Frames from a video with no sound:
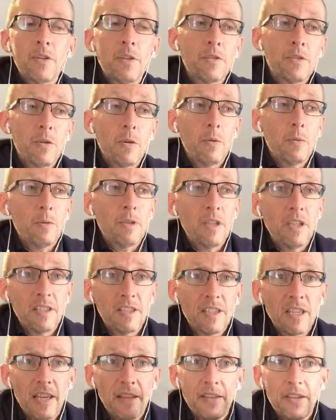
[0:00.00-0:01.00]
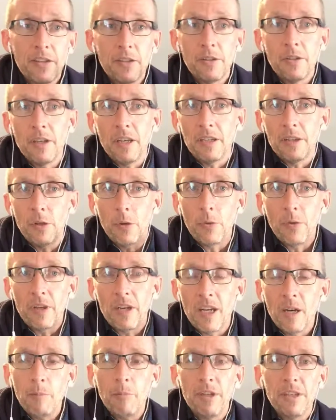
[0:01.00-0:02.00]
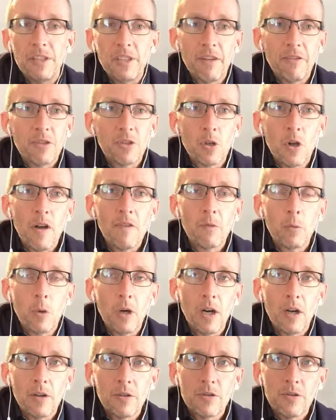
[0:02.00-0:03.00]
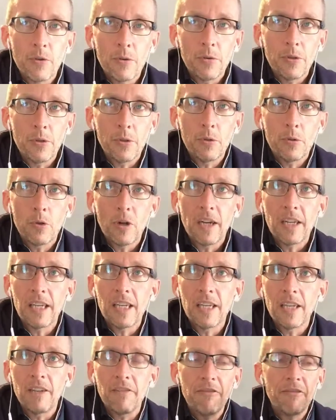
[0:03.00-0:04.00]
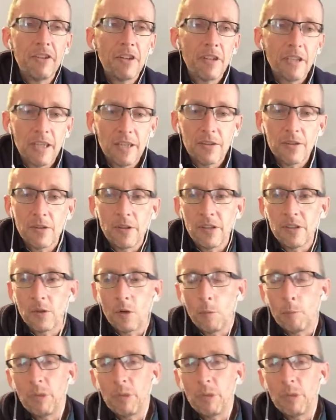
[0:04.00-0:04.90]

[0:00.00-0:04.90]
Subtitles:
so let's say that you're the company, you have a software, so you try to get affiliates. These are